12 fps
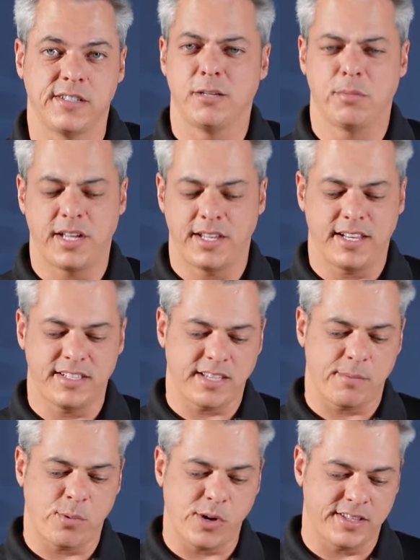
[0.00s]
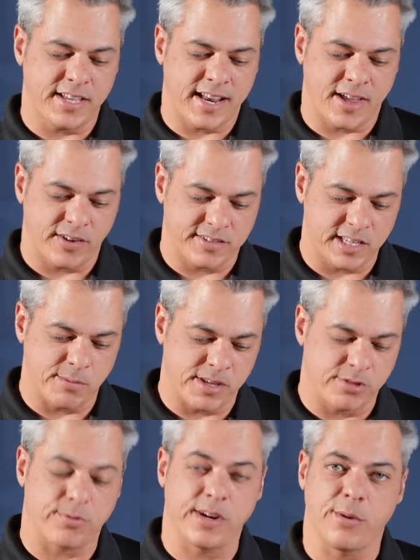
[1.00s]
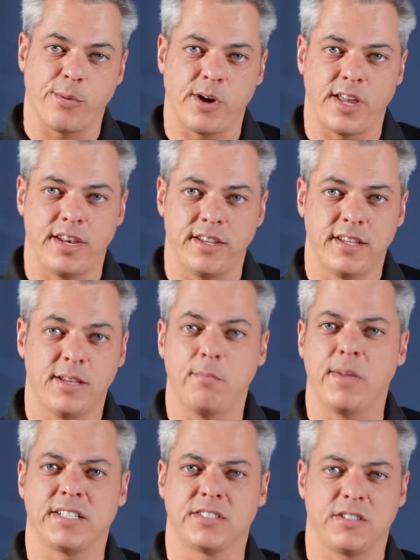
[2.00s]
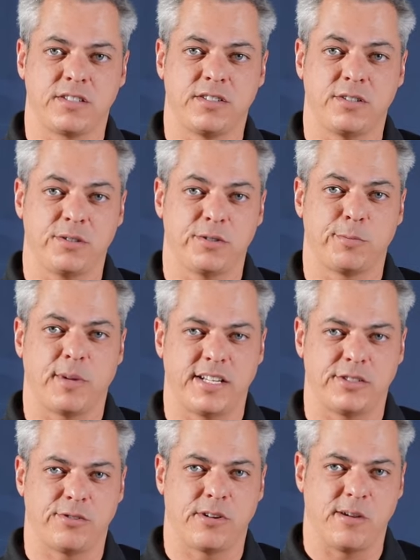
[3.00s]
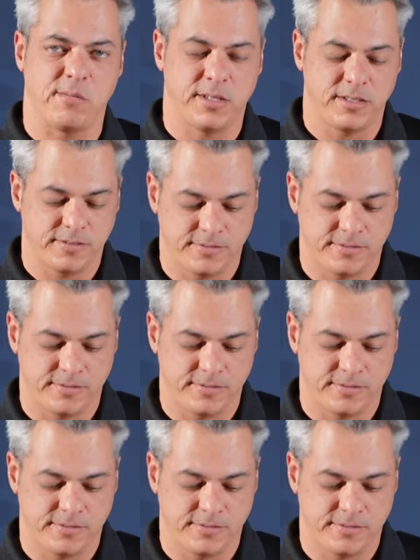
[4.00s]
but unless I point that out, it's going to be 3-to-1 mixer to spiced rum.